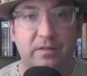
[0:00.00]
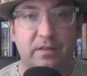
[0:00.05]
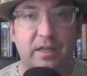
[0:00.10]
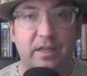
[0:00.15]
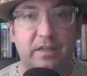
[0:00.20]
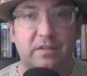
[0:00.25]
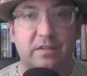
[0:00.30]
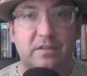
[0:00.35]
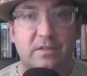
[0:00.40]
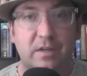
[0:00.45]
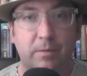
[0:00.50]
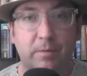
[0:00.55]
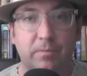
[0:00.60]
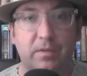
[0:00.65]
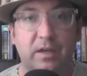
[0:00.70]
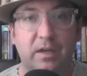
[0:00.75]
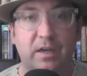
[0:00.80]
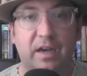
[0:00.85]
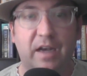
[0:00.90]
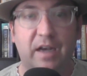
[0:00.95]
that
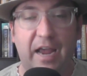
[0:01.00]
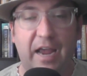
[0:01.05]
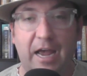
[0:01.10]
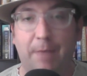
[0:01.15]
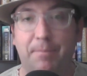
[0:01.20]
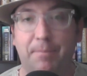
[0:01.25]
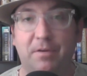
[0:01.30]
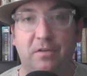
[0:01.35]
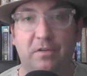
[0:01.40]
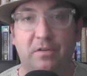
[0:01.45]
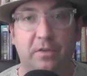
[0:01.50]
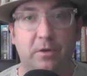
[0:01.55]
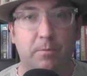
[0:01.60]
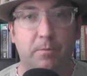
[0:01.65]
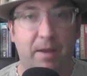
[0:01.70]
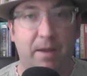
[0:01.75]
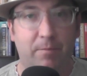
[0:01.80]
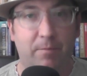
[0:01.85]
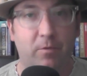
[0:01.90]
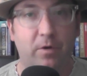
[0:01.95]
something had happened to their
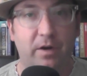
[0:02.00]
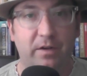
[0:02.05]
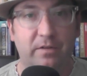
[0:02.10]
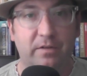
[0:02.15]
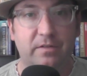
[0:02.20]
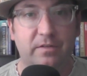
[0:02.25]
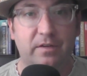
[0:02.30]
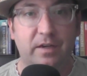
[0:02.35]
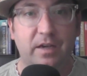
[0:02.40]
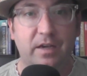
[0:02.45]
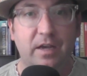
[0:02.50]
memories,